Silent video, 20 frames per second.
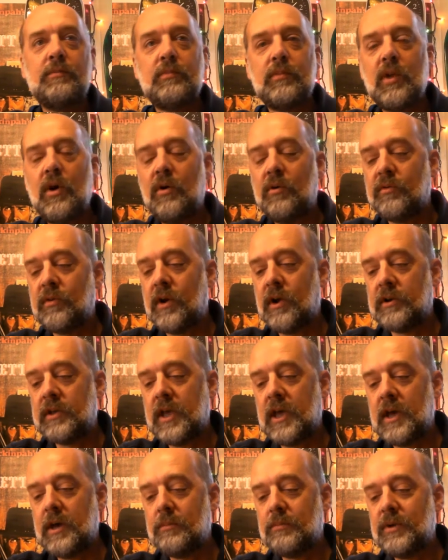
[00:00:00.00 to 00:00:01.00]
over on
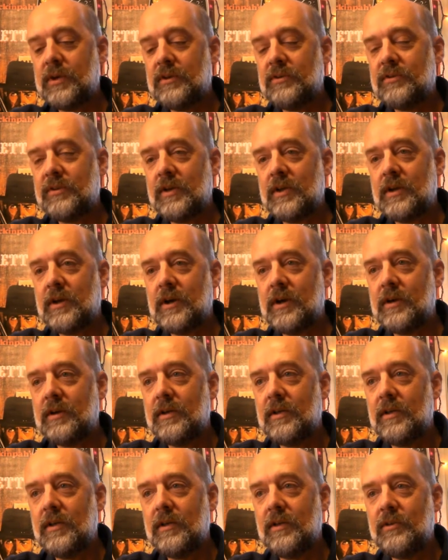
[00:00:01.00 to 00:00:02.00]
campus, and
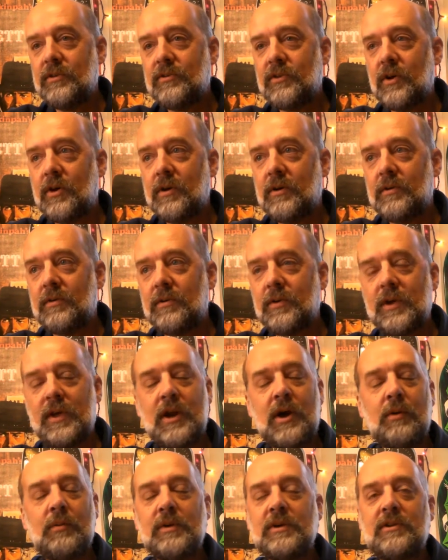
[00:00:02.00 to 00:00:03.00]

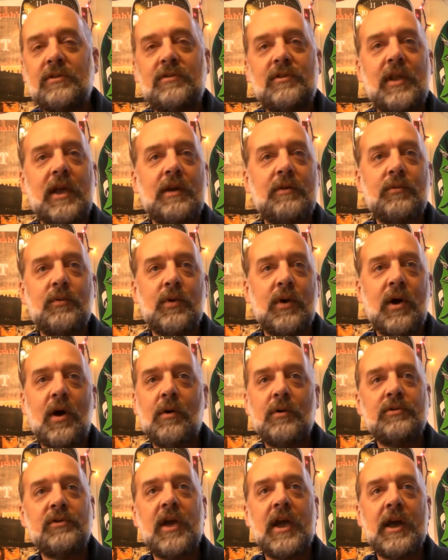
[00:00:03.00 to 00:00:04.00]
we just we're
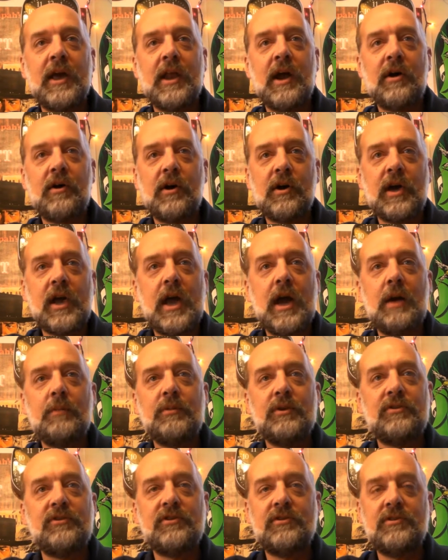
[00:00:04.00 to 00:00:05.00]
always hanging out on
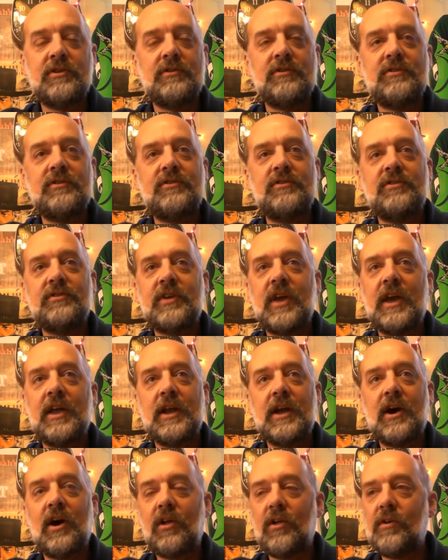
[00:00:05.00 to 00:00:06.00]
campus, just
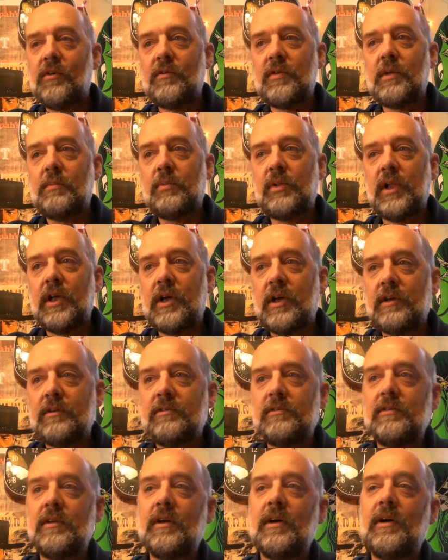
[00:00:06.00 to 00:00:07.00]
skating all over the
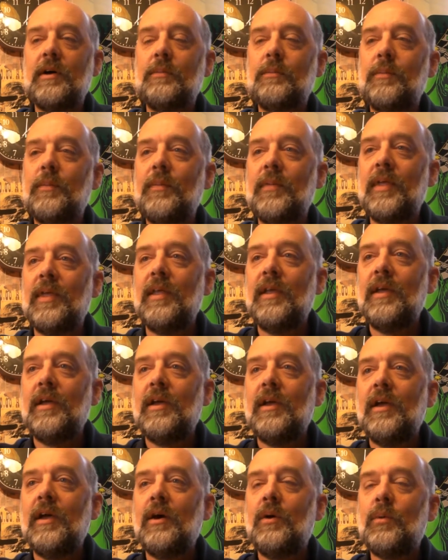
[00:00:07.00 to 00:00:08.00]
place.
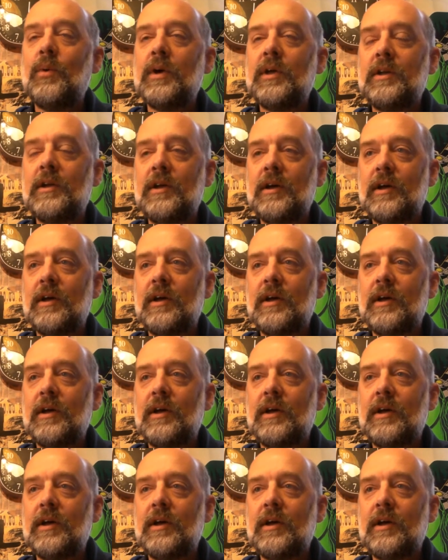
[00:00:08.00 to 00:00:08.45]
We'd